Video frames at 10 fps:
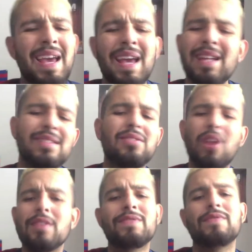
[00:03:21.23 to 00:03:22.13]
And it
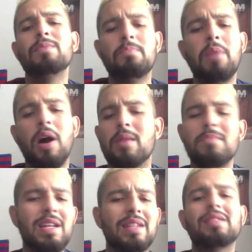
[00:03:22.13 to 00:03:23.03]
starts from the bottom,
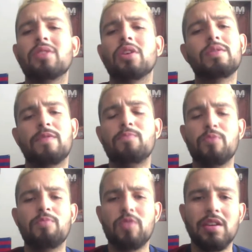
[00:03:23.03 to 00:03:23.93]
man. It starts from
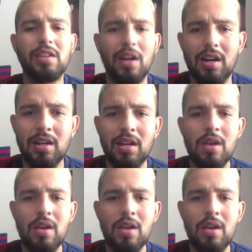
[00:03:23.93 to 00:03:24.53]
when we're young.